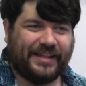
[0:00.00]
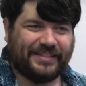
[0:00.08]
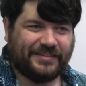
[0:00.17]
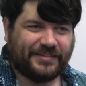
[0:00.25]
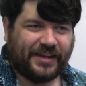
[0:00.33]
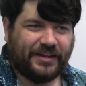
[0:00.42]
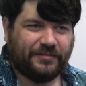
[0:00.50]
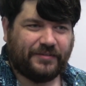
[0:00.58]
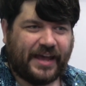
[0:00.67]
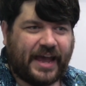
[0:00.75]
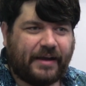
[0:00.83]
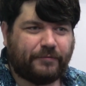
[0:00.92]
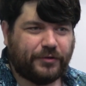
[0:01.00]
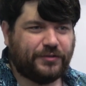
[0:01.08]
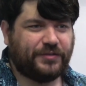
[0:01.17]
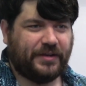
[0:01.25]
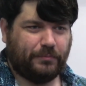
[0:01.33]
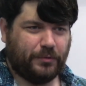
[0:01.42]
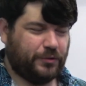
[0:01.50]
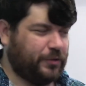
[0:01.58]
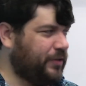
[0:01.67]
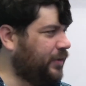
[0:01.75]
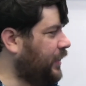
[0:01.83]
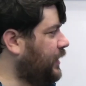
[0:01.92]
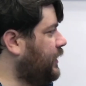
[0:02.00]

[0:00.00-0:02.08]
at this kind of average temperature,